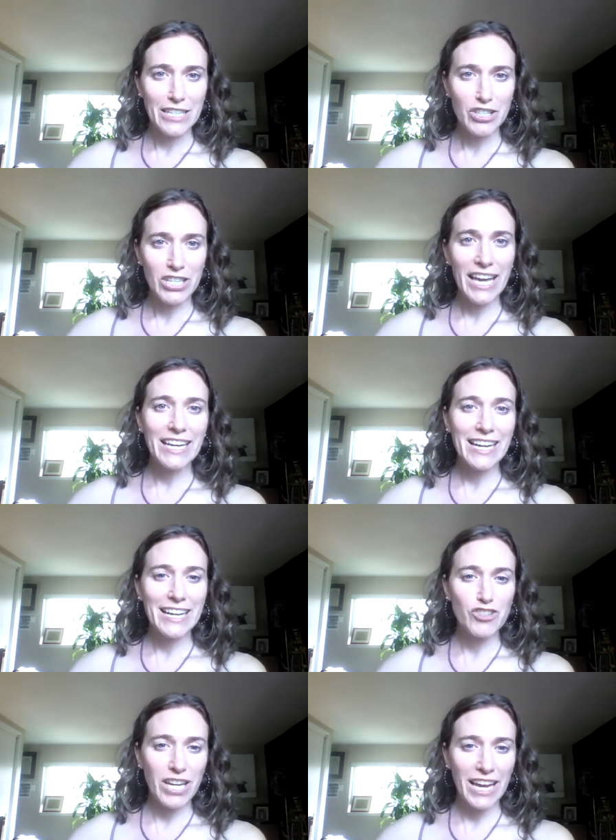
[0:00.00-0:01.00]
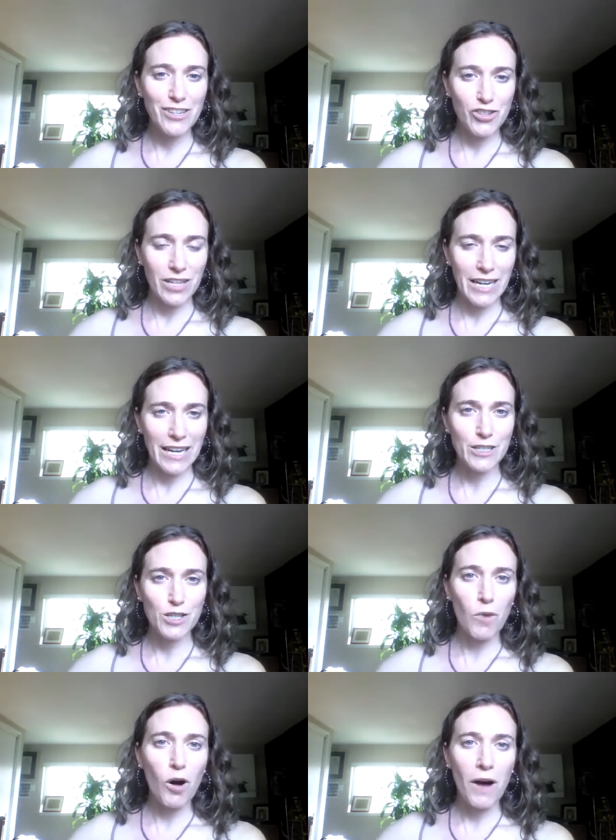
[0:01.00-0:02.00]
to get an education, and a
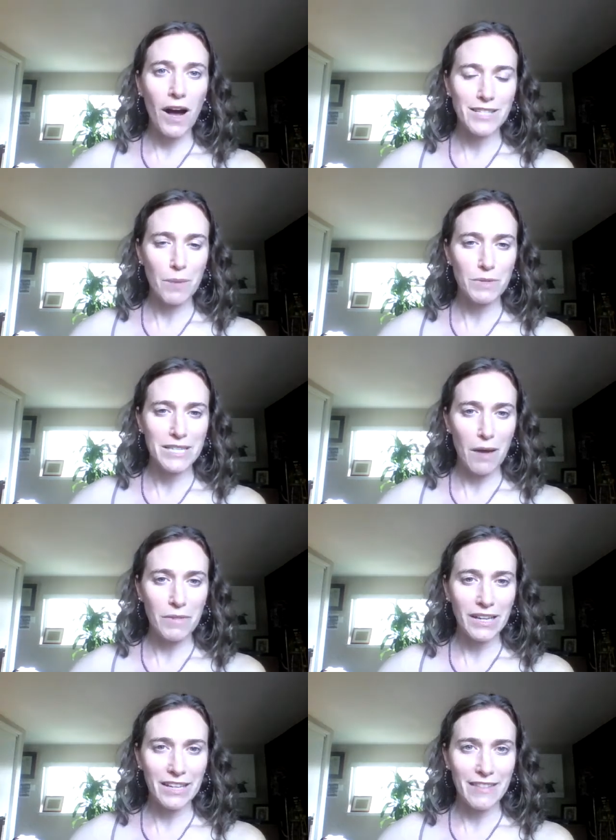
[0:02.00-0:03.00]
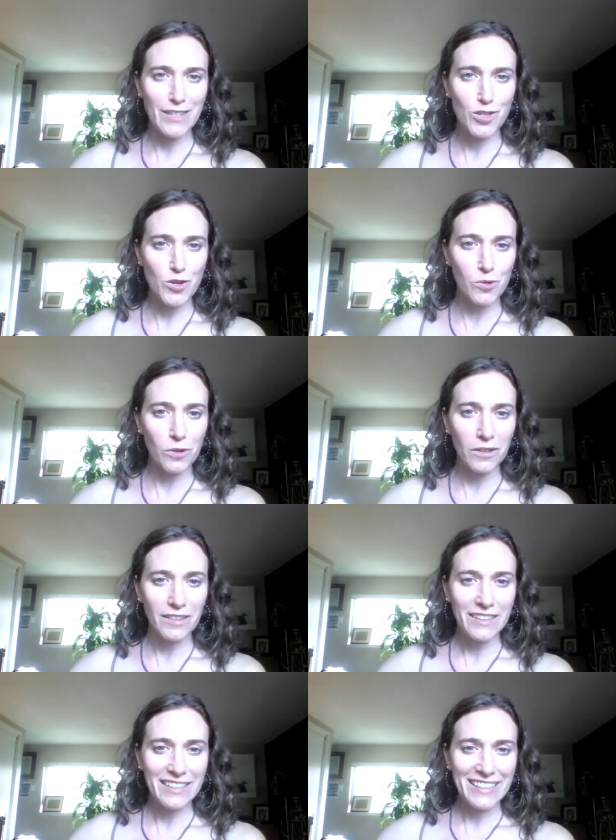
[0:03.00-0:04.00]
smallpox epidemic in that
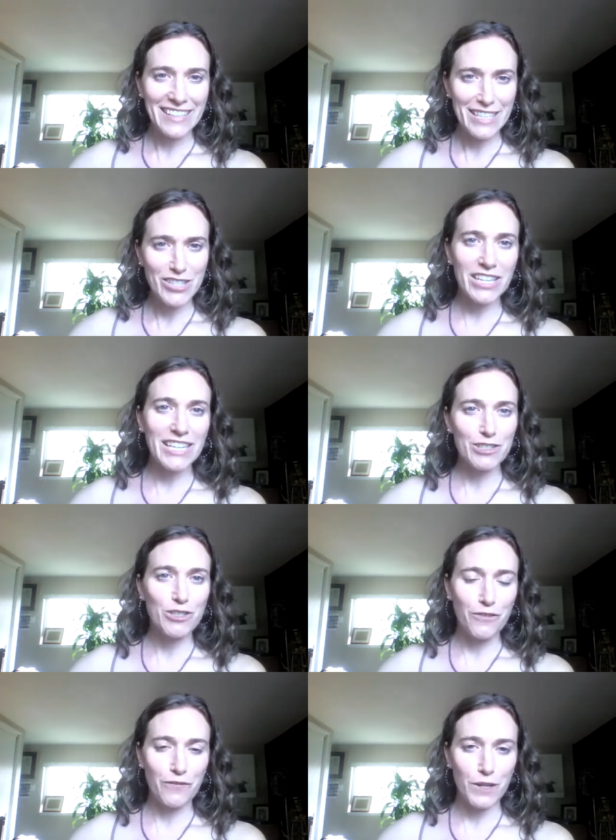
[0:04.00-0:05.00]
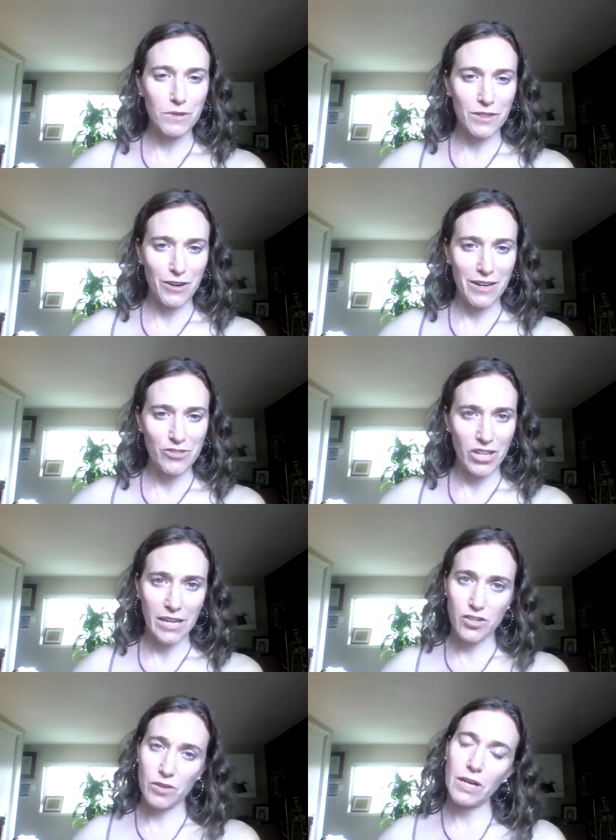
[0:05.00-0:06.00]
school is going to interfere with their
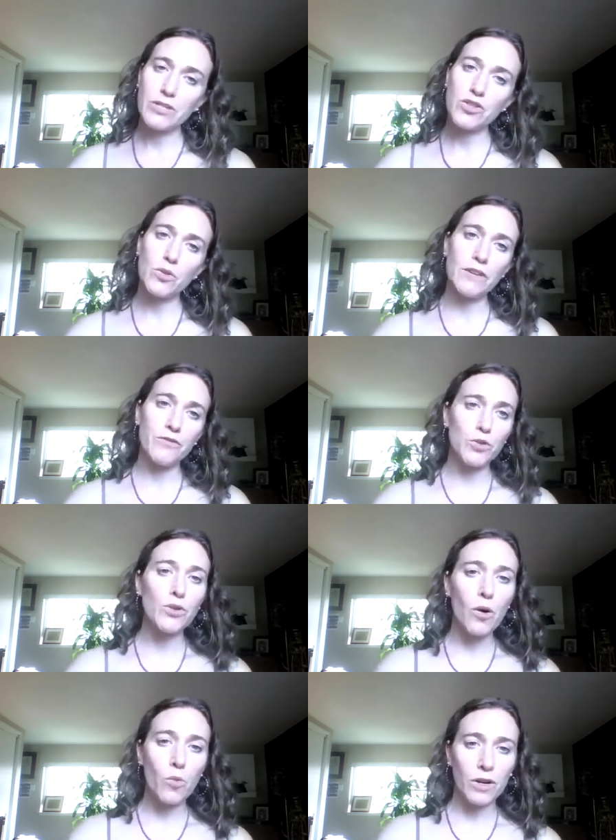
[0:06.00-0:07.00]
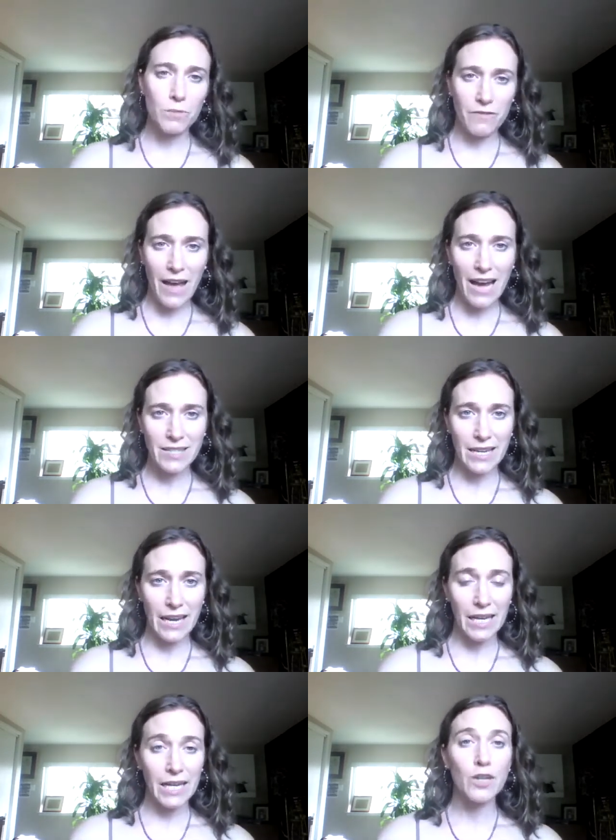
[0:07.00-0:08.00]
education, right? So if you don't want to be
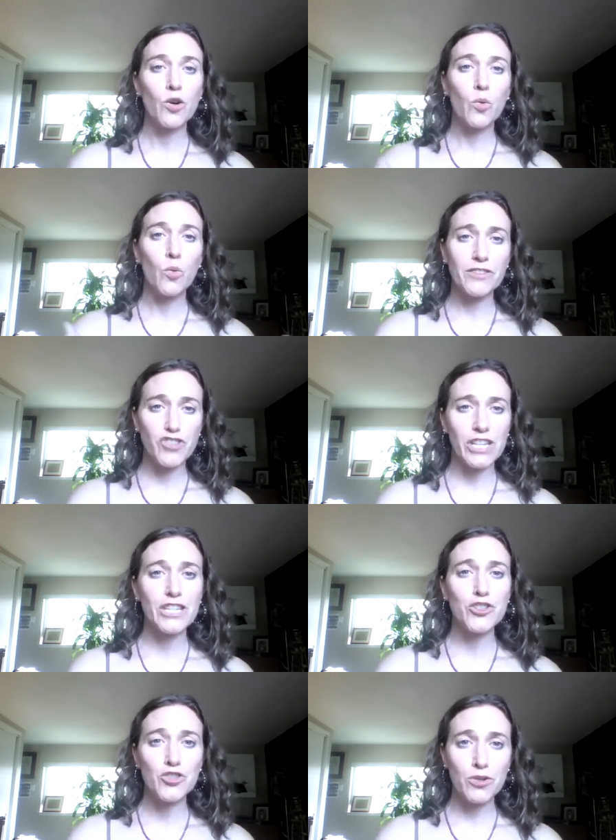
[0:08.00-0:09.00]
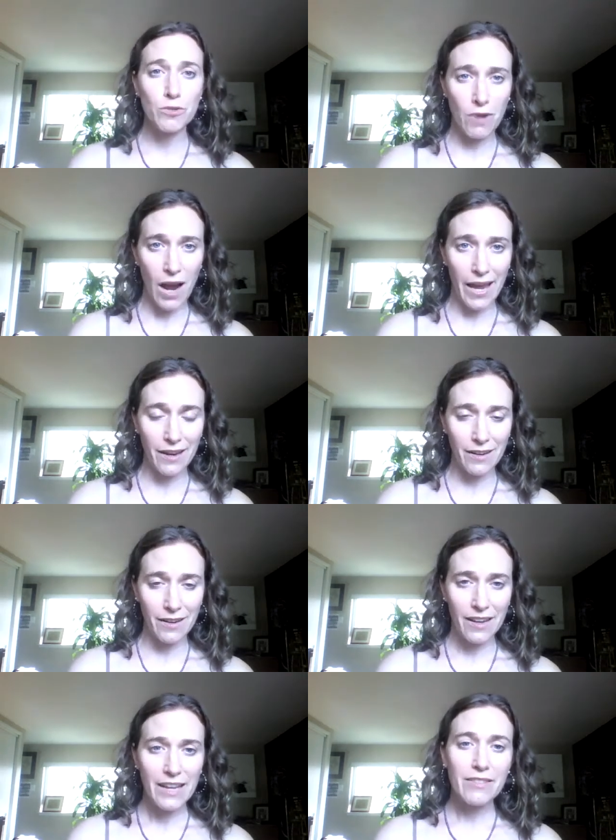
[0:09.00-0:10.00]
vaccinated, which is your right,
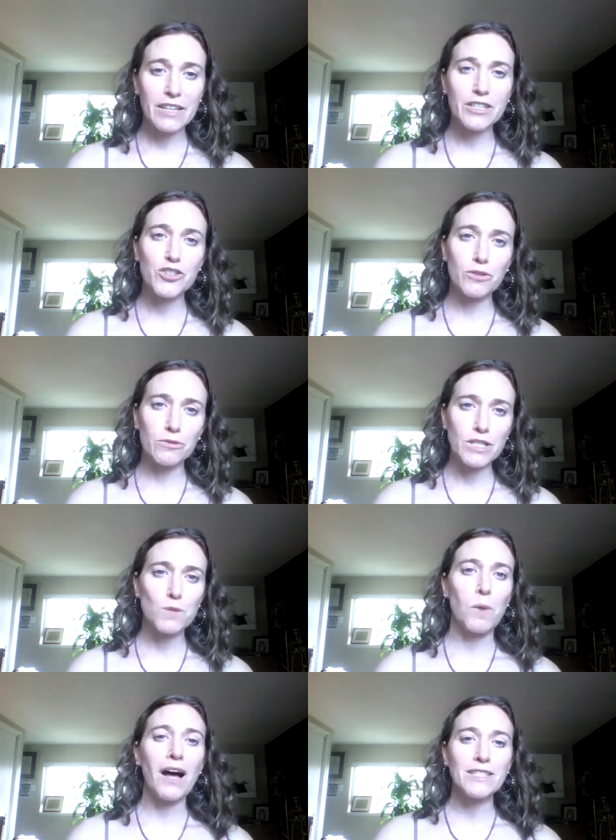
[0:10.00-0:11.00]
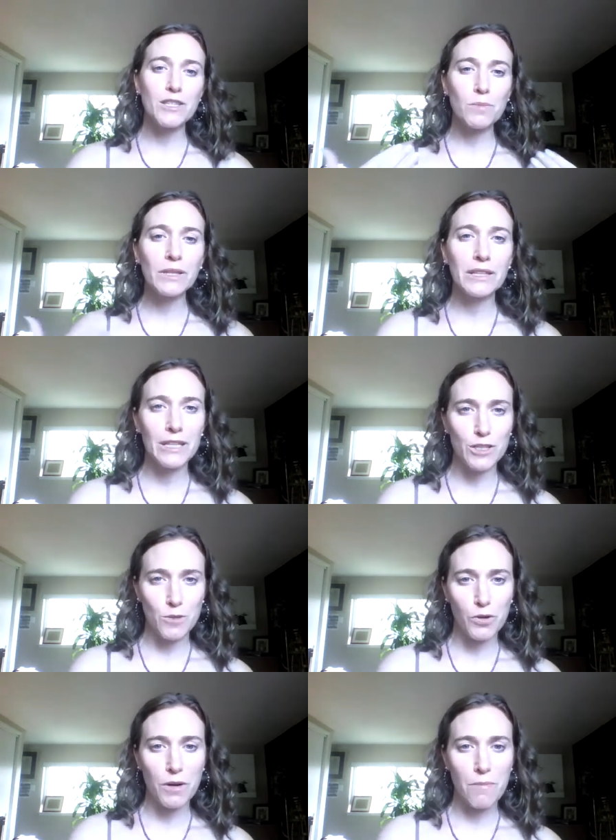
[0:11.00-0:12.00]
then it's your responsibility to
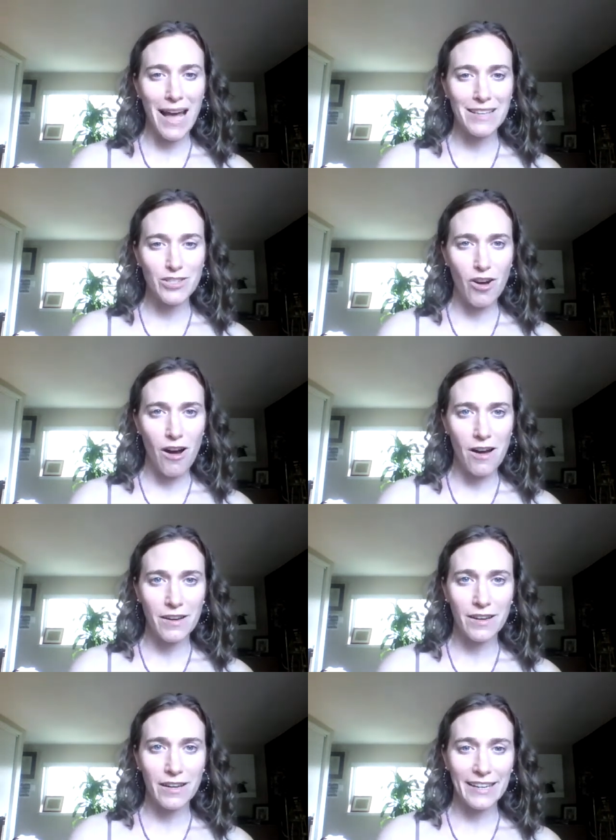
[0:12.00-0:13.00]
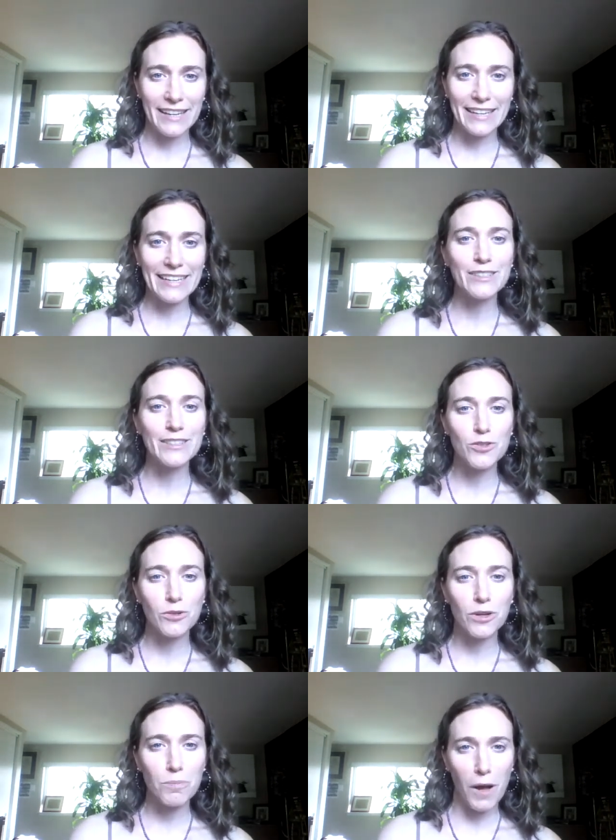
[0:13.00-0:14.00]
put a mask on in
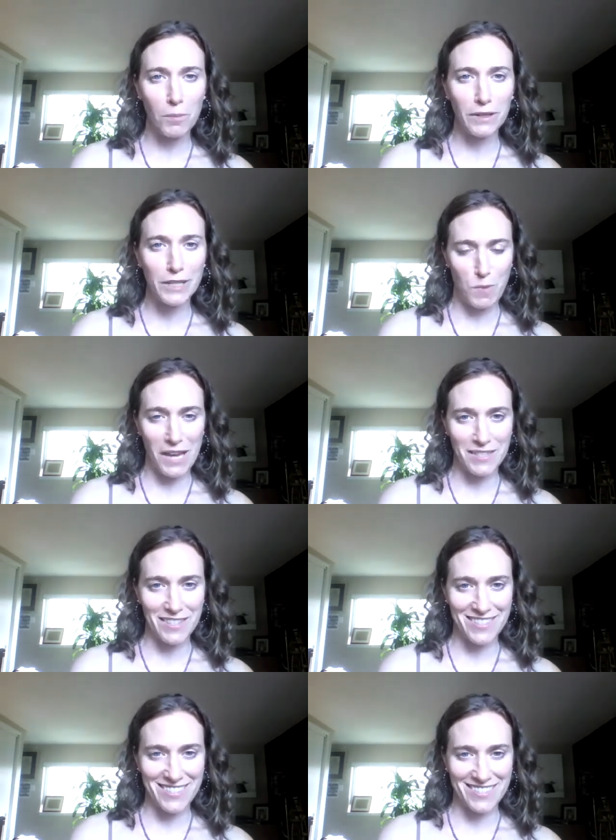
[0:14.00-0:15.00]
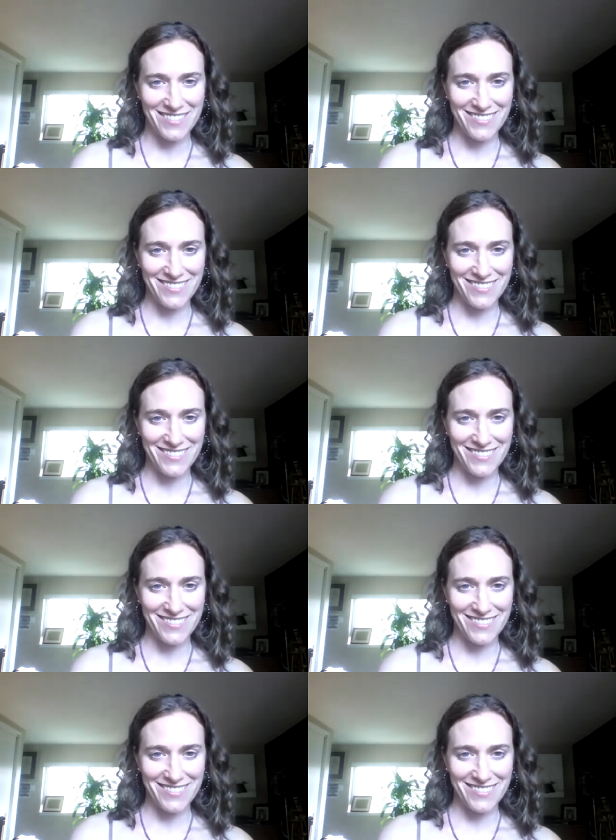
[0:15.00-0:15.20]
indoor public spaces,